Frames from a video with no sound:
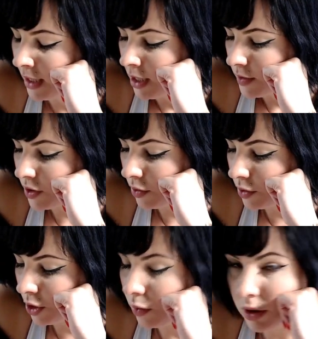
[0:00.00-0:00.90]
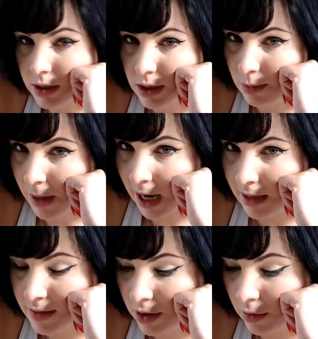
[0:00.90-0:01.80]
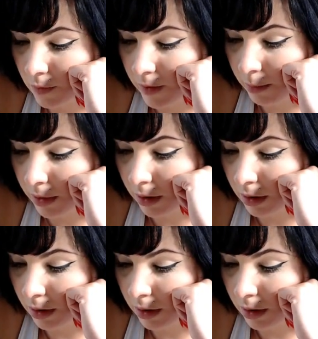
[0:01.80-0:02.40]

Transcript: So don't look to the past in November.